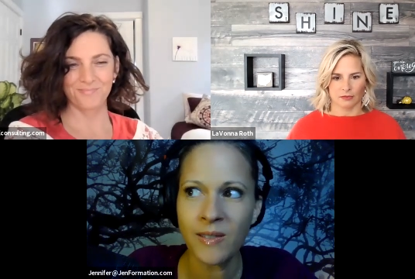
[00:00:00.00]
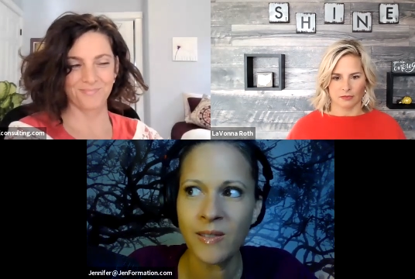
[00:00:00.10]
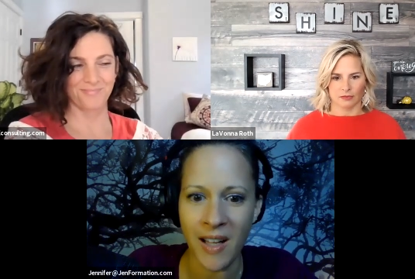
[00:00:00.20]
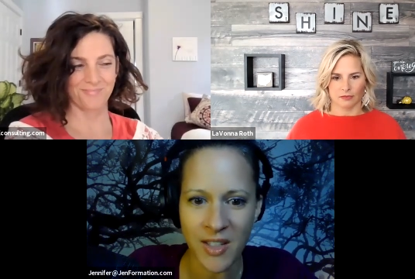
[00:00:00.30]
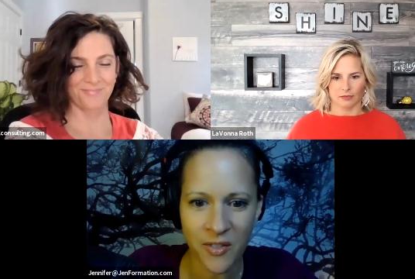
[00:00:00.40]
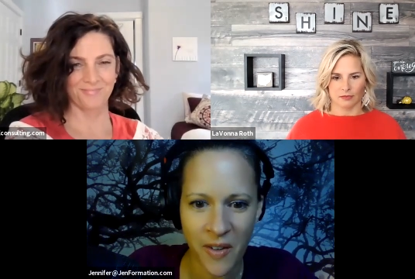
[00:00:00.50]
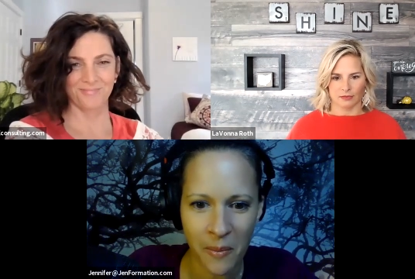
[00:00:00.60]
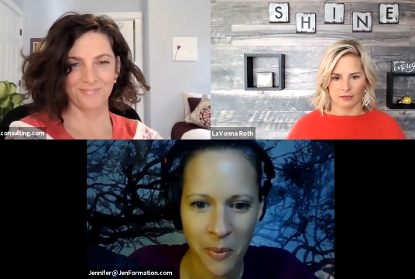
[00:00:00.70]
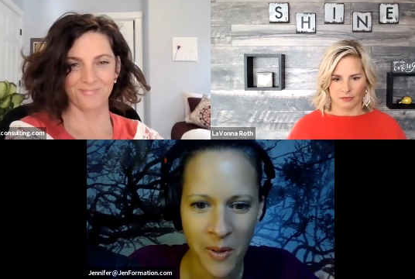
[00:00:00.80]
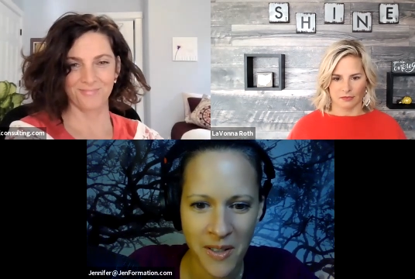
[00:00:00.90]
Speaker 1: Lots of
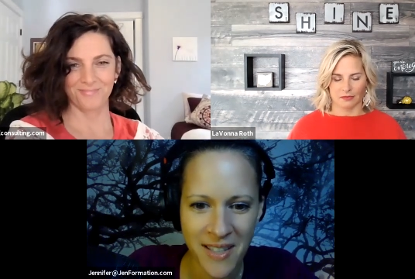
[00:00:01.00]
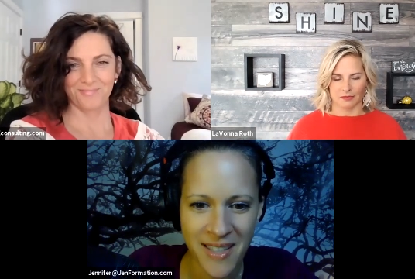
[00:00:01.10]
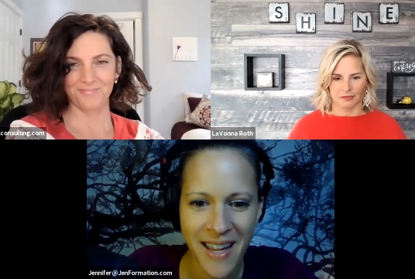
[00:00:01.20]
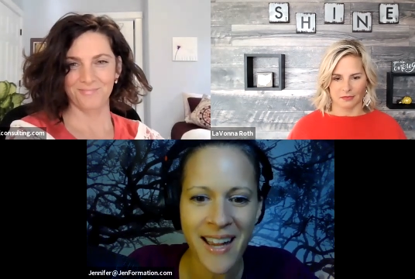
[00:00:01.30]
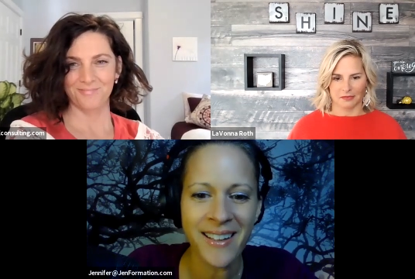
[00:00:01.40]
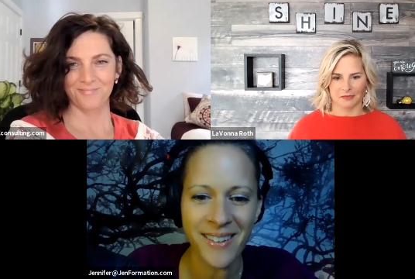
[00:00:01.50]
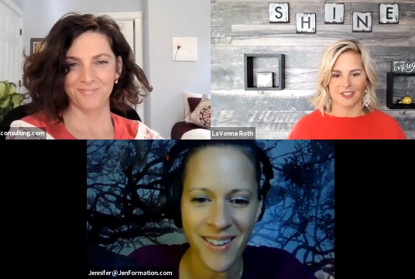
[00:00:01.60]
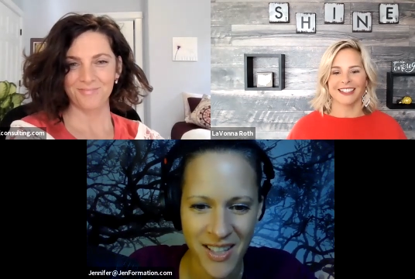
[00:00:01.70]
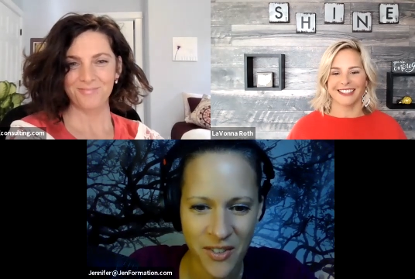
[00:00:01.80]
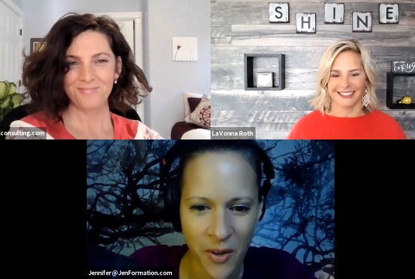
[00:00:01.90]
airports and
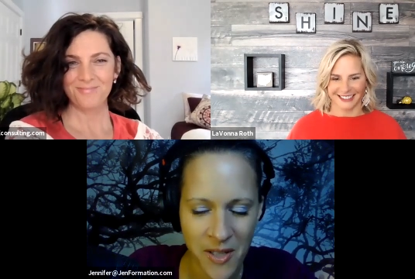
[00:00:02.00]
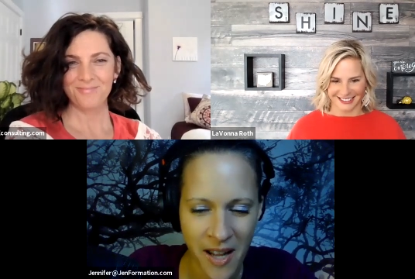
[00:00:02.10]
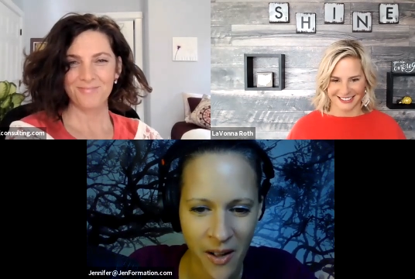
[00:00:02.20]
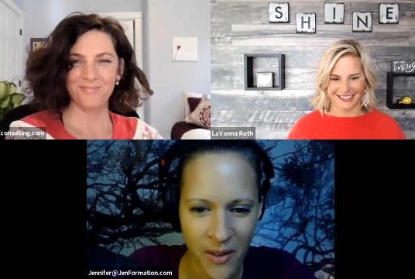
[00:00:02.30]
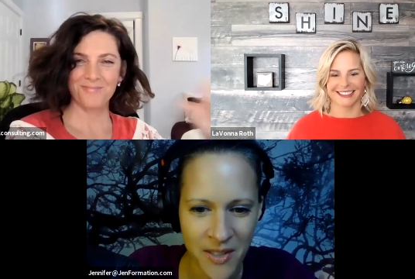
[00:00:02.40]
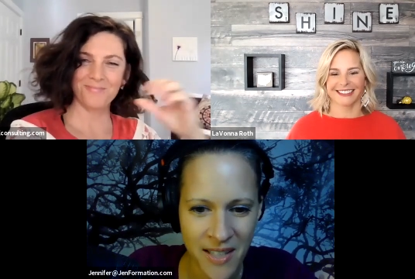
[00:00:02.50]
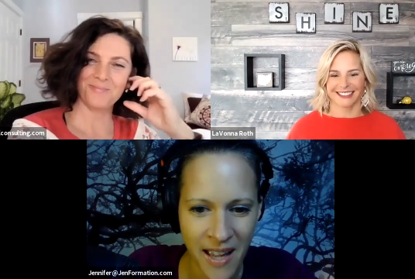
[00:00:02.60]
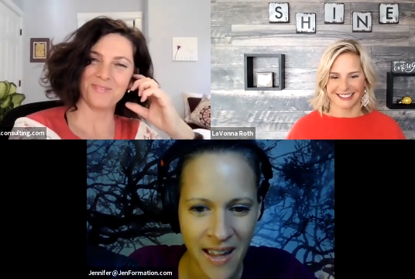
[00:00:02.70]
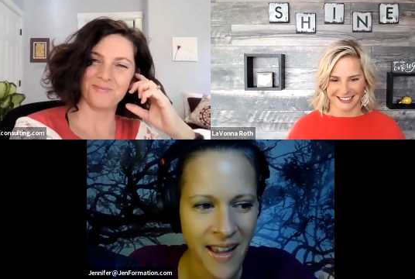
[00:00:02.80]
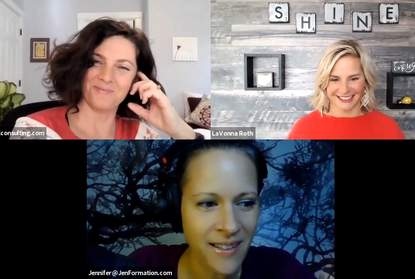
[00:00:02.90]
lots of hotels
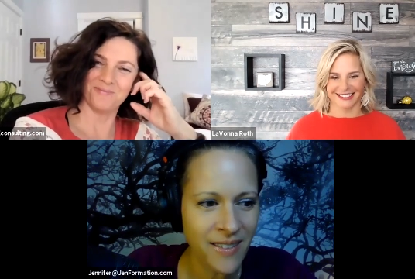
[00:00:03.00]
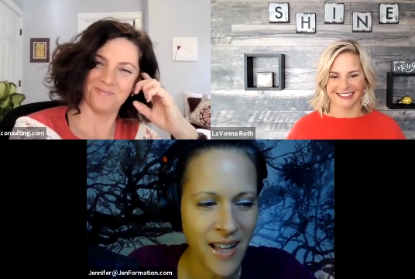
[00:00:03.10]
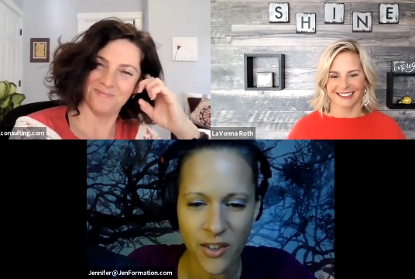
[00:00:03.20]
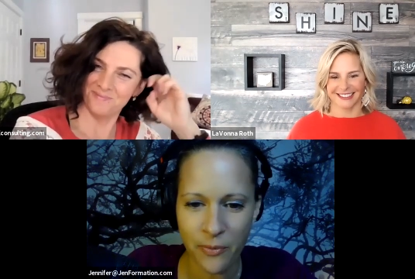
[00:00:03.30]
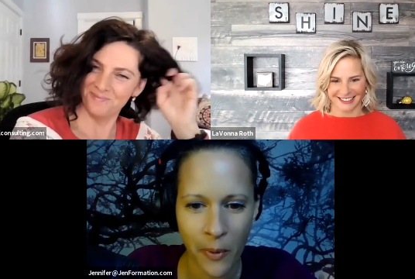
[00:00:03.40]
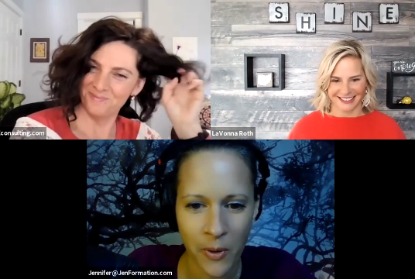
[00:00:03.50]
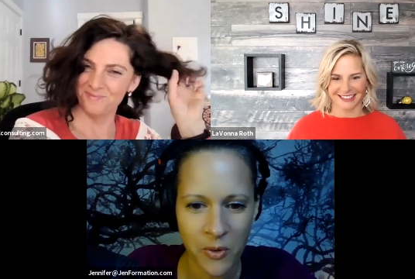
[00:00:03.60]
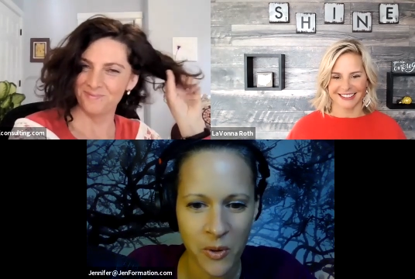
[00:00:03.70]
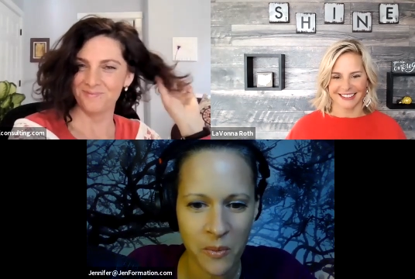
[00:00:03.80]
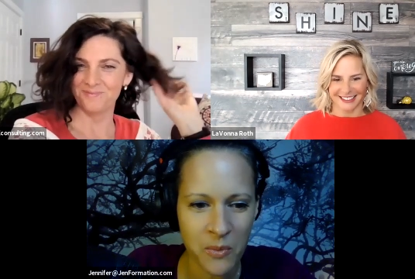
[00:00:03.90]
and lots of
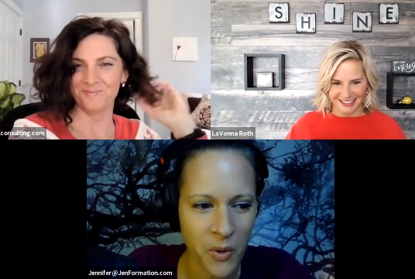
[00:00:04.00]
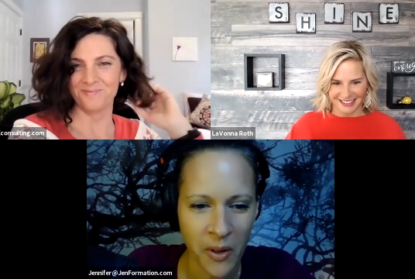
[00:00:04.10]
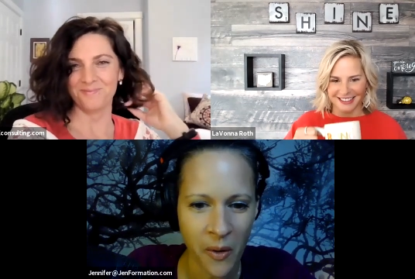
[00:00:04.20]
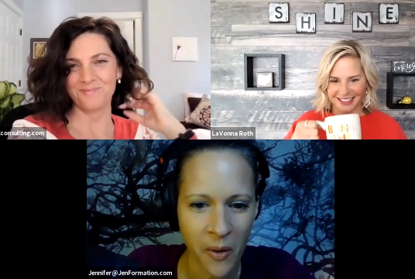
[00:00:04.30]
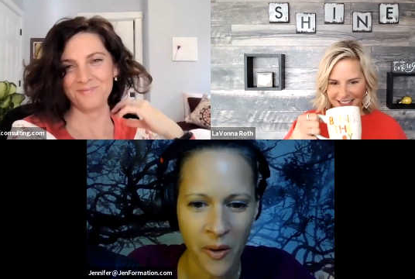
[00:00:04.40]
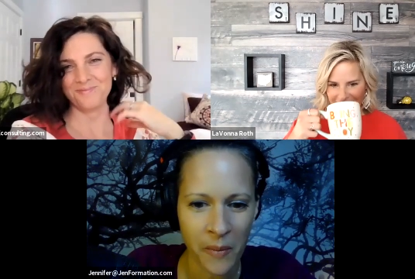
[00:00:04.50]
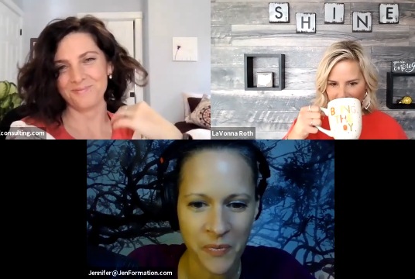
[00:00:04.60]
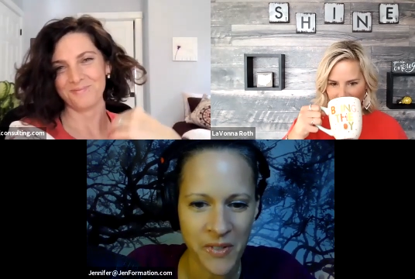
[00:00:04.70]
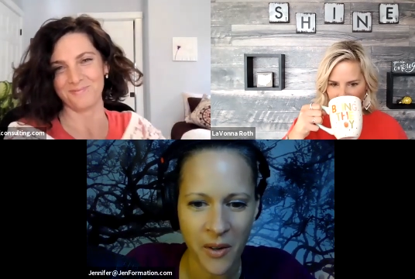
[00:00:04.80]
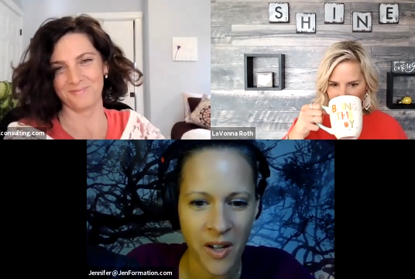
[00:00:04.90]
boardrooms or
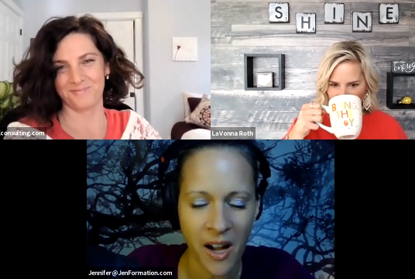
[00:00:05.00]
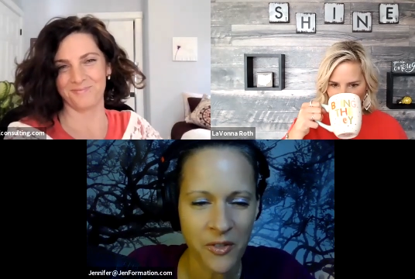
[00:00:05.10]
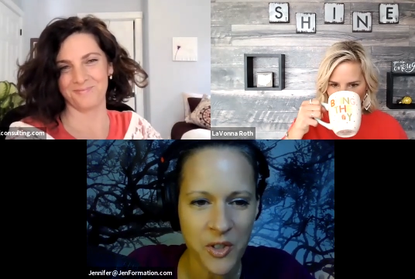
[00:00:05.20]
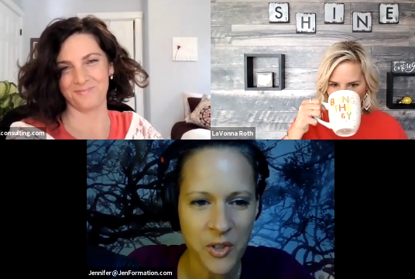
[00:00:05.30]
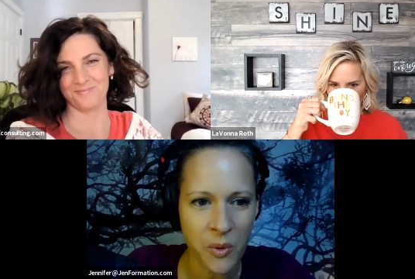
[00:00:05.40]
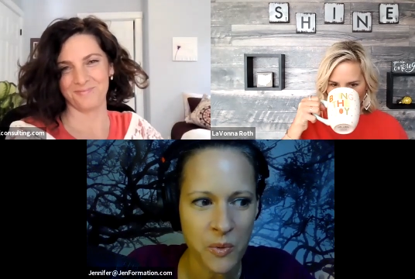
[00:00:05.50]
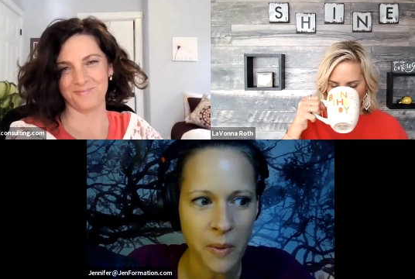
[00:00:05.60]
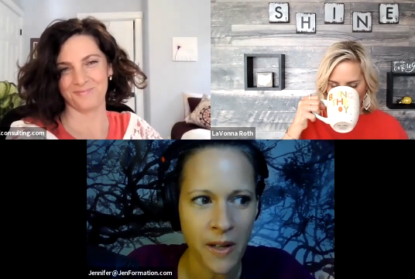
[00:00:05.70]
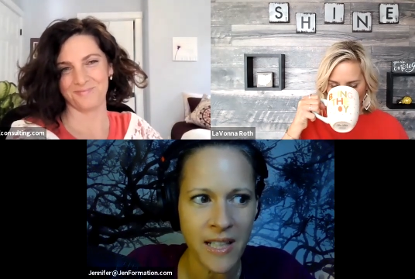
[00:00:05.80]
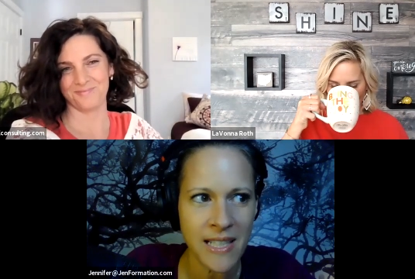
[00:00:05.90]
or you know conference
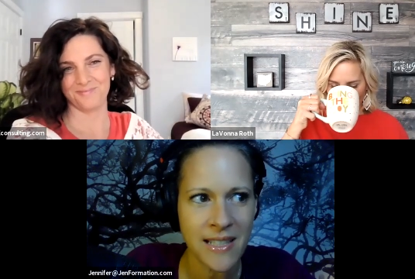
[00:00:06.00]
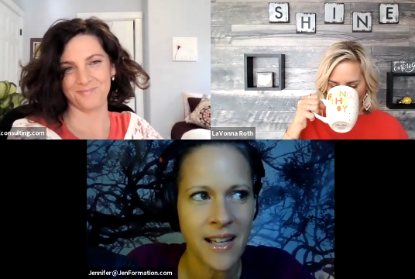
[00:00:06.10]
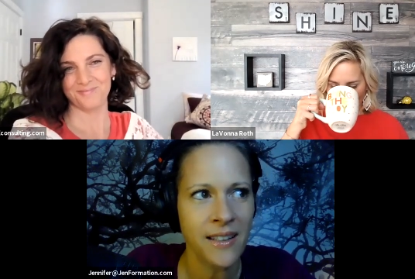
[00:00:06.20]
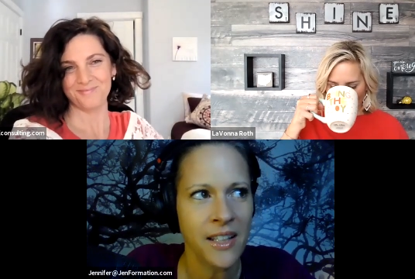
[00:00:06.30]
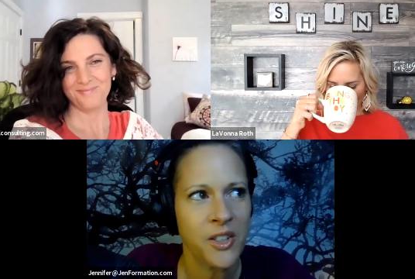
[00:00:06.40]
rooms, but it's not